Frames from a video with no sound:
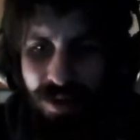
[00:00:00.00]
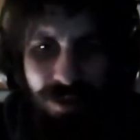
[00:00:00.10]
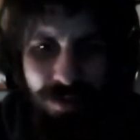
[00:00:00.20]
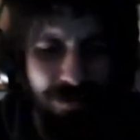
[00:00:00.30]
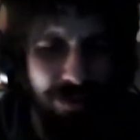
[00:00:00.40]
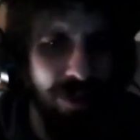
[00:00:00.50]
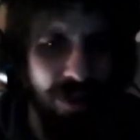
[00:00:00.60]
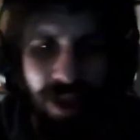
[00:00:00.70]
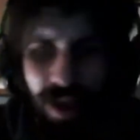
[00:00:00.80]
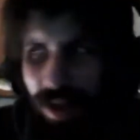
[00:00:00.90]
Like,
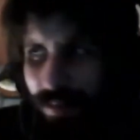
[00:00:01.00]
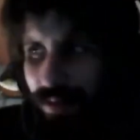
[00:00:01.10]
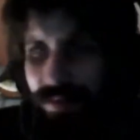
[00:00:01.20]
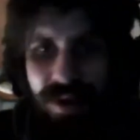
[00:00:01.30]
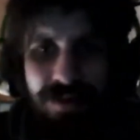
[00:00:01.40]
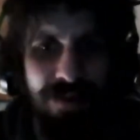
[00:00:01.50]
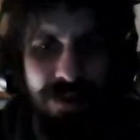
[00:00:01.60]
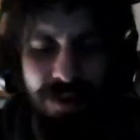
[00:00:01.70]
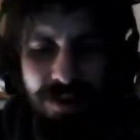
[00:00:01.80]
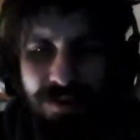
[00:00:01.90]
I've lived next
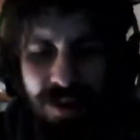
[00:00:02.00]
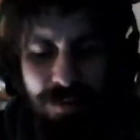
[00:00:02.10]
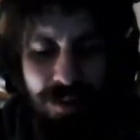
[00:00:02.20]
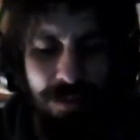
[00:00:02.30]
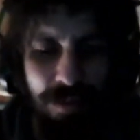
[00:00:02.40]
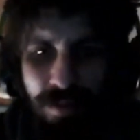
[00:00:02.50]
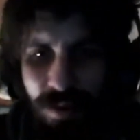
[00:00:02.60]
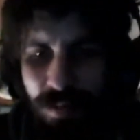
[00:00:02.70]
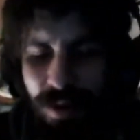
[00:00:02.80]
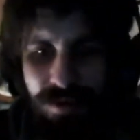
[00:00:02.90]
to the same people for
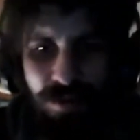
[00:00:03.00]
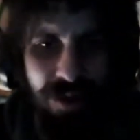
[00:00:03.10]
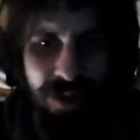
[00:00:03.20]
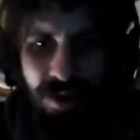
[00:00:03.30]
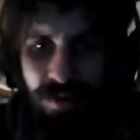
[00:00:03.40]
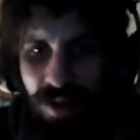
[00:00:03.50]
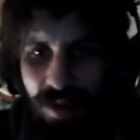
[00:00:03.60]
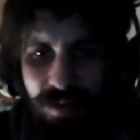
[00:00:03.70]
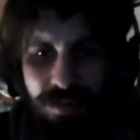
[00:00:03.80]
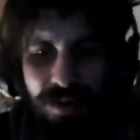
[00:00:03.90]
about 20 years. I
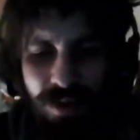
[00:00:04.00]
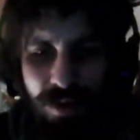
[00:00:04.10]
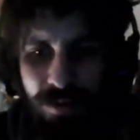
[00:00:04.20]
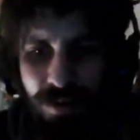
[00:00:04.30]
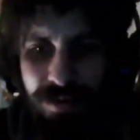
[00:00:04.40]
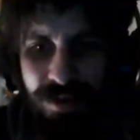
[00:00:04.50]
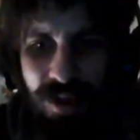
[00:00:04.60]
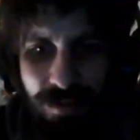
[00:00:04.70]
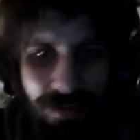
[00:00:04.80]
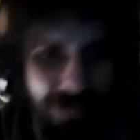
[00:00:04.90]
don't even know their first
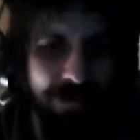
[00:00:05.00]
name.